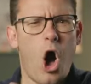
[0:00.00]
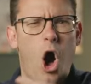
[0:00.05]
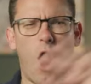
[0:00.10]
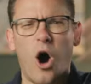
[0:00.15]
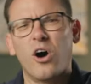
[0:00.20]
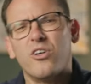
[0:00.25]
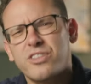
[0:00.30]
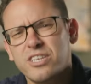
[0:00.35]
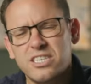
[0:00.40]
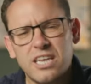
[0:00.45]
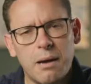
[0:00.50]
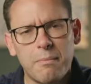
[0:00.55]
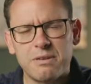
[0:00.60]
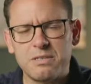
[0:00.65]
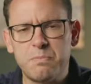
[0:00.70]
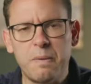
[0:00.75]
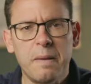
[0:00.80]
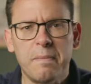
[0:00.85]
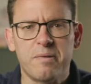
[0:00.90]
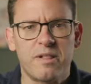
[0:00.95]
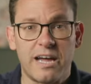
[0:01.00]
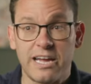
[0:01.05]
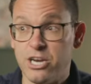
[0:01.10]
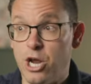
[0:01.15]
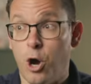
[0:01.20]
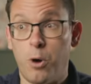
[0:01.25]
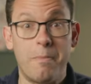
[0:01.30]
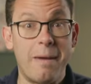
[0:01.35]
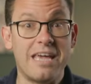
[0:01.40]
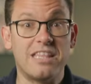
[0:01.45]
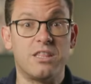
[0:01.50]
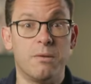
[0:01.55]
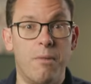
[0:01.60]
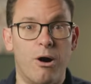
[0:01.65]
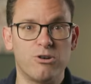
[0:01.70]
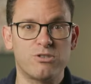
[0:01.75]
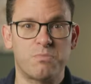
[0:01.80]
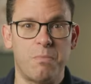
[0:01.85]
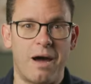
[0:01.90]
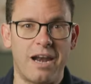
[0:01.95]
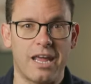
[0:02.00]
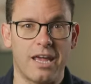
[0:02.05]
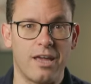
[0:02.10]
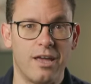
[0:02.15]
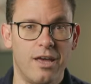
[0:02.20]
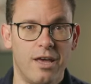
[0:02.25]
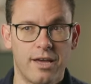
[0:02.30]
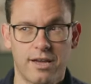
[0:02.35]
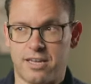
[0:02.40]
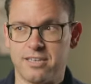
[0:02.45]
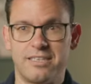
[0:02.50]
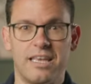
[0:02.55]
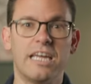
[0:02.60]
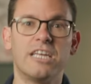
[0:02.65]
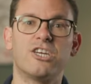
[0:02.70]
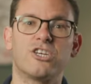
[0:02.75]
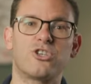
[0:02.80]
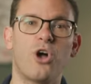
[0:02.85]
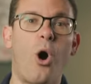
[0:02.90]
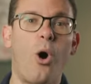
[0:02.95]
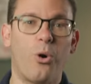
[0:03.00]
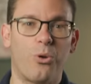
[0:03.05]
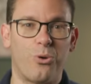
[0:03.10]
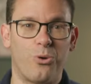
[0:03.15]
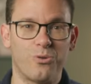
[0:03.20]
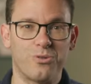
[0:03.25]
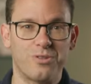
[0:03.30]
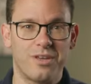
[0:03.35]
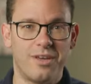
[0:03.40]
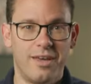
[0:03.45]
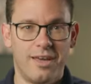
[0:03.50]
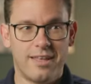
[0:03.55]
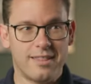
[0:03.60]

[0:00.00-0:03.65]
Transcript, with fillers: All the dumbest people I know made the most money because they just hodled.